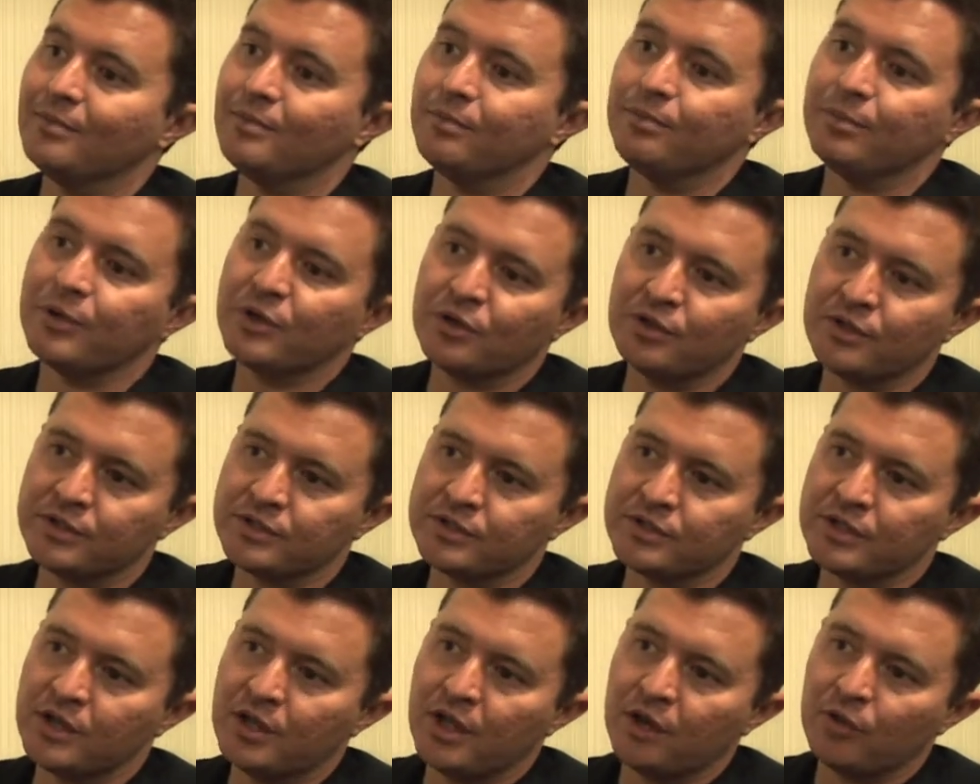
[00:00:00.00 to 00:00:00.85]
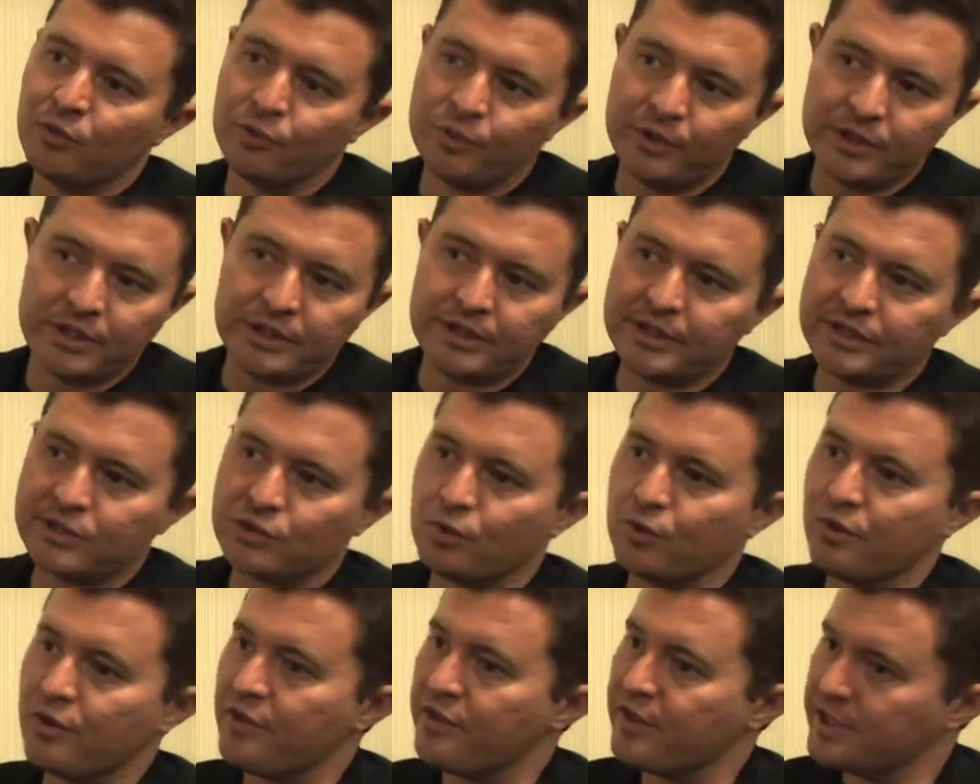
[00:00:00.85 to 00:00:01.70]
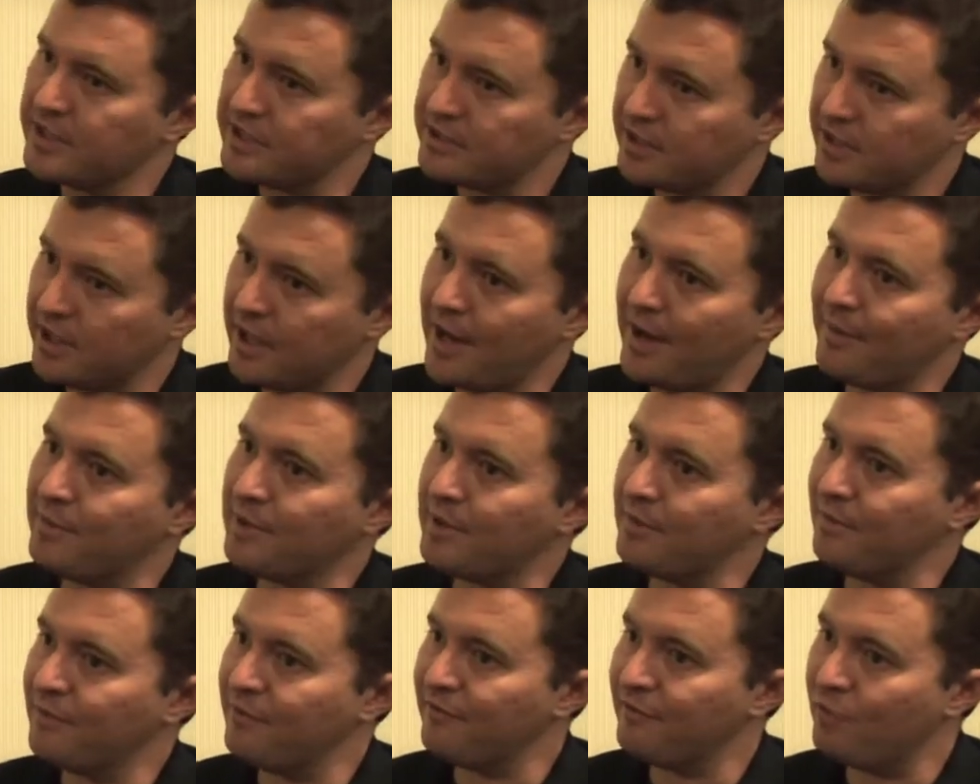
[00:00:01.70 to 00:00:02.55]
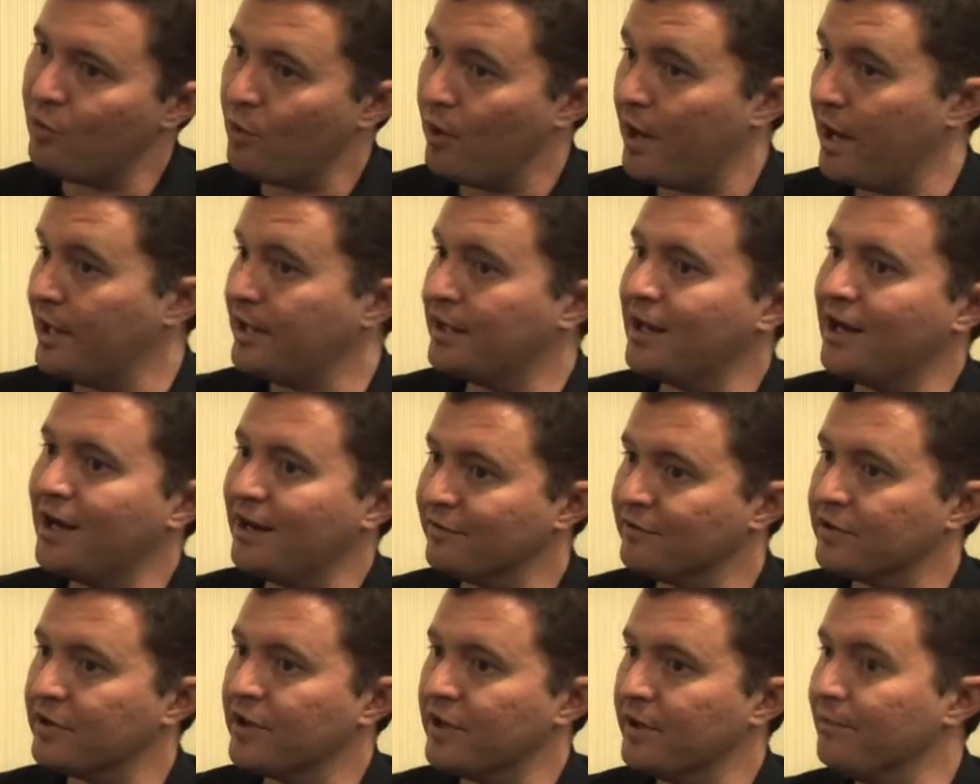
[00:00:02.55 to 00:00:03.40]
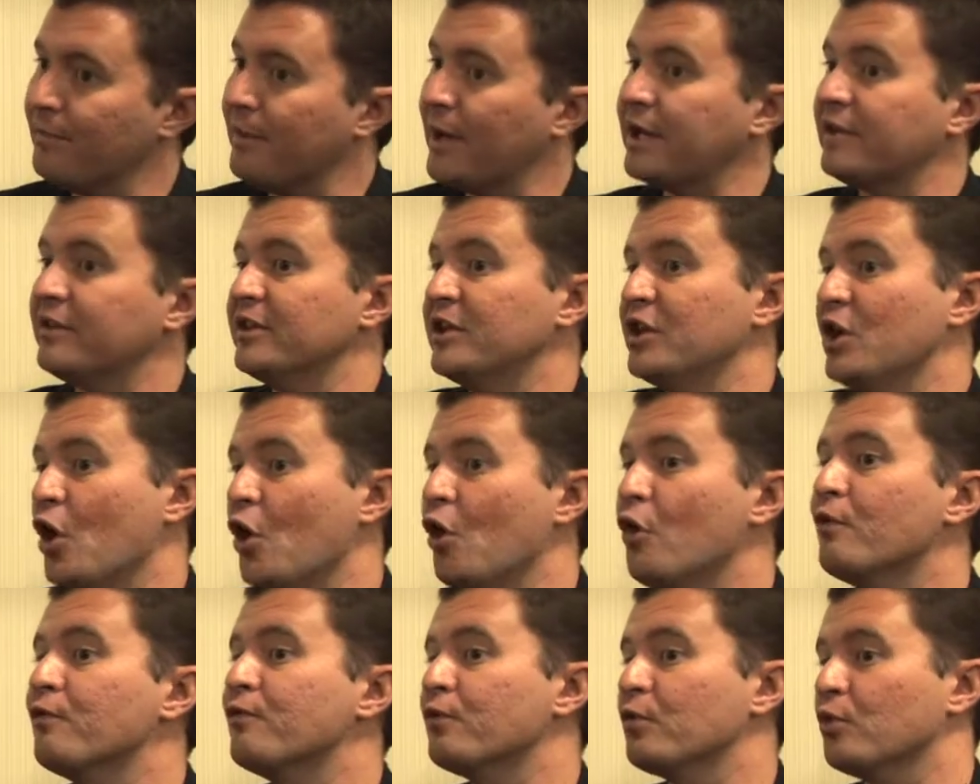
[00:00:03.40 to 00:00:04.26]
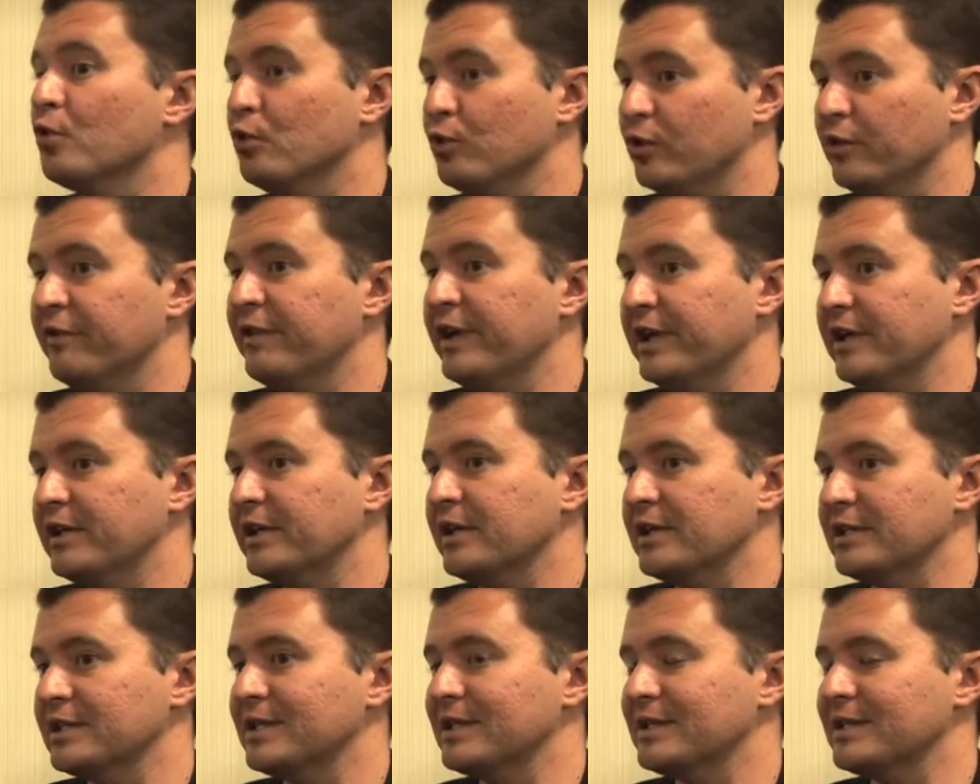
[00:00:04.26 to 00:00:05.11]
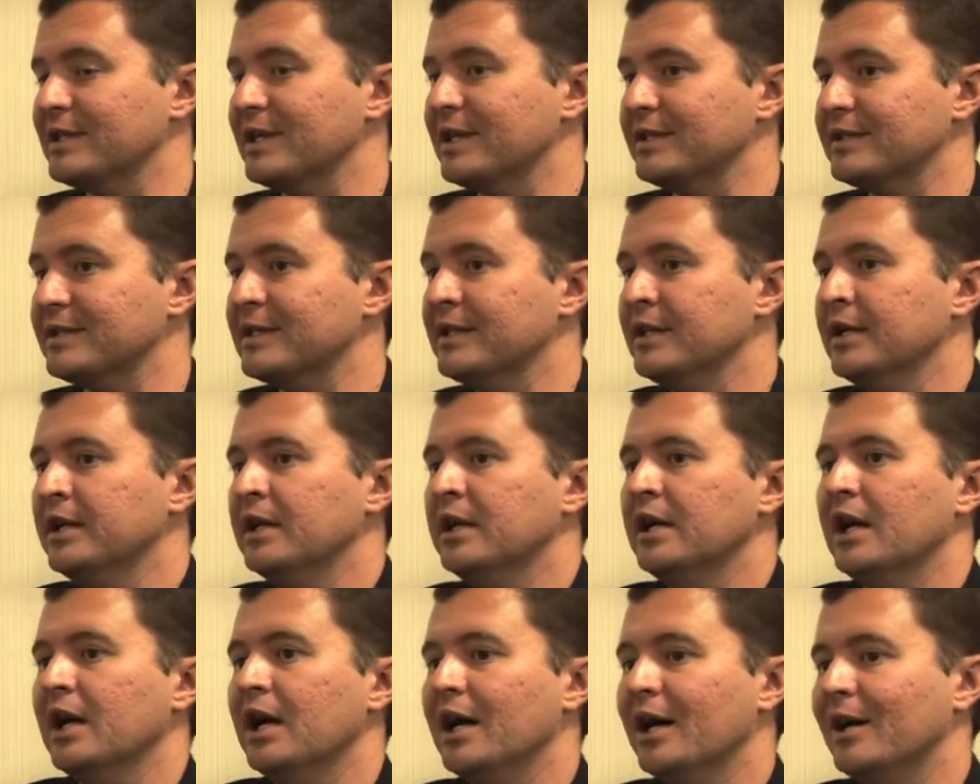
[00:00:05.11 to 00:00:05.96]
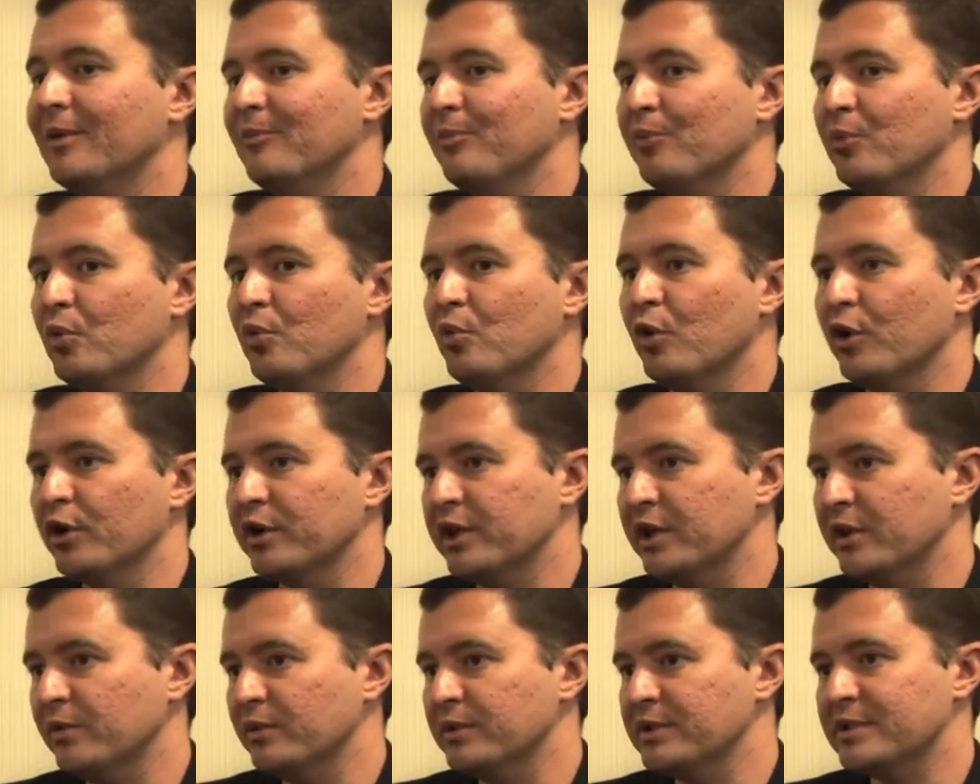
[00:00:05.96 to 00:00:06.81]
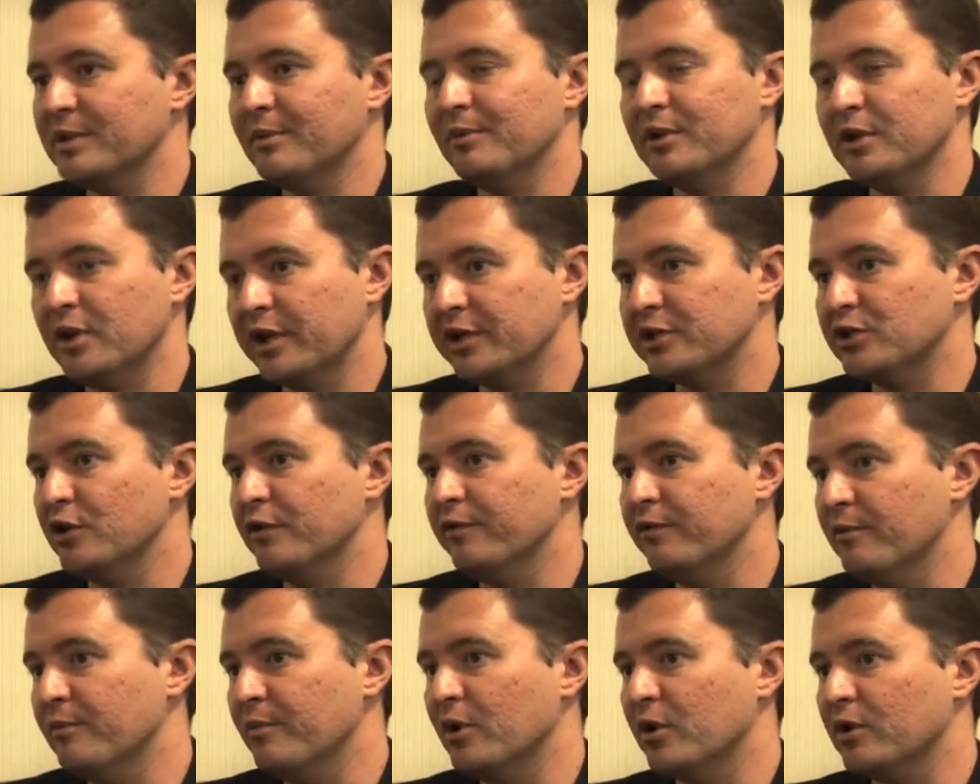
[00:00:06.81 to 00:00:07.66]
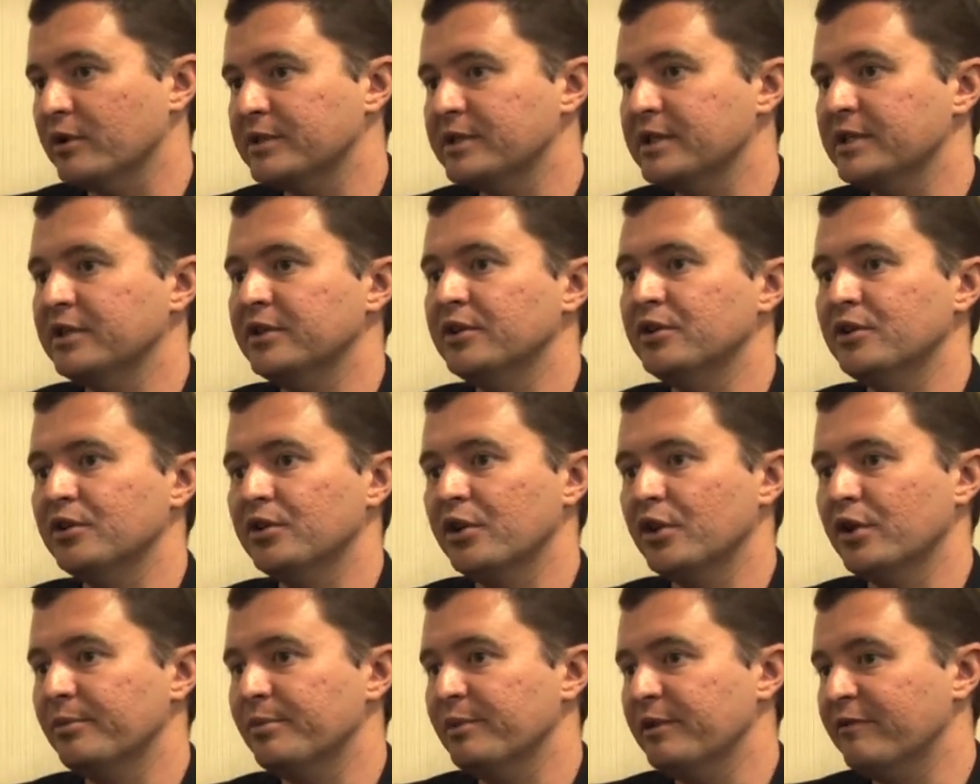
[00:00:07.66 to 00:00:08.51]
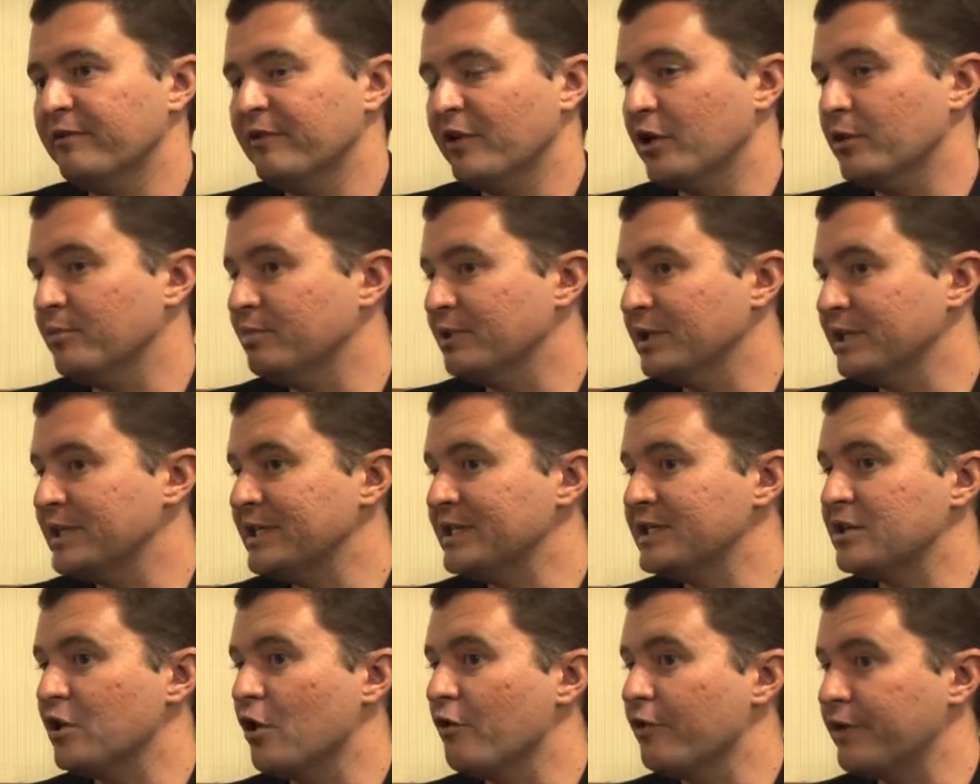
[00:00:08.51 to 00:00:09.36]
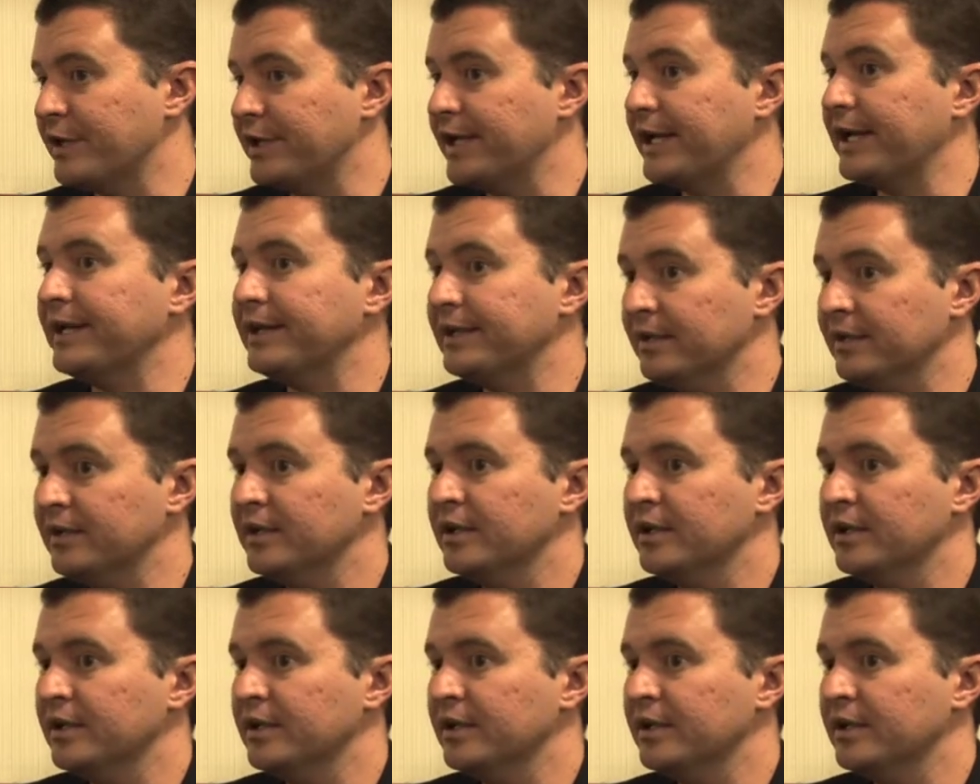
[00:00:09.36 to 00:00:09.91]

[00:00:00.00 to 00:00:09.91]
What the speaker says: because really it's all the things that are happening before and after that make the overall event a success. Working with someone like Topher Morrison, you're going to be very pleased on the day.